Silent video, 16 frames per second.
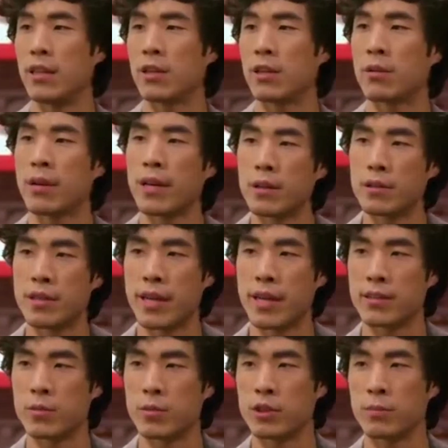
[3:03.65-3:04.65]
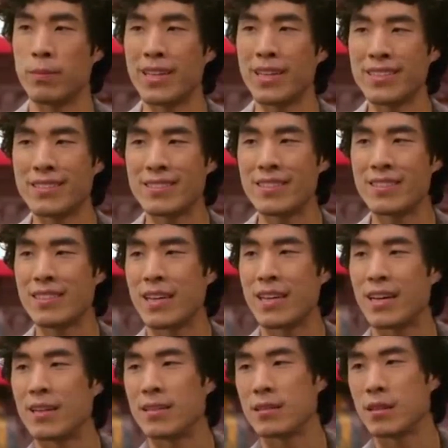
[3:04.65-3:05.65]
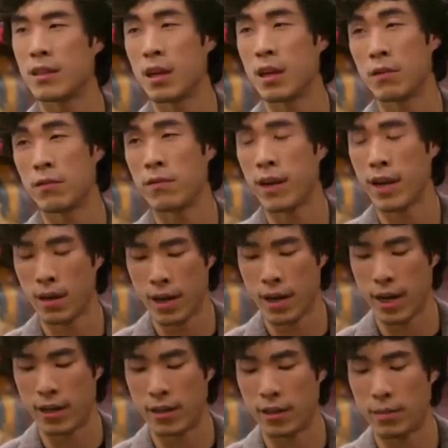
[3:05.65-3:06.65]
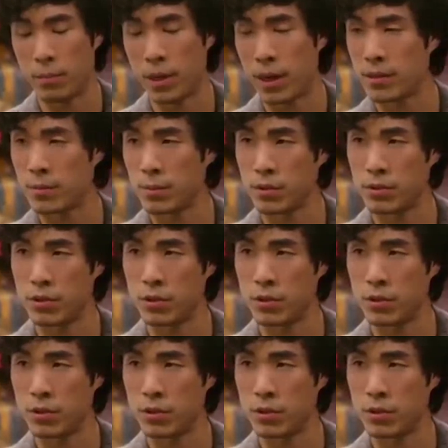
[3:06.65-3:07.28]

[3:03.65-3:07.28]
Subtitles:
in the creator's hands, which many see as an unfair and impossible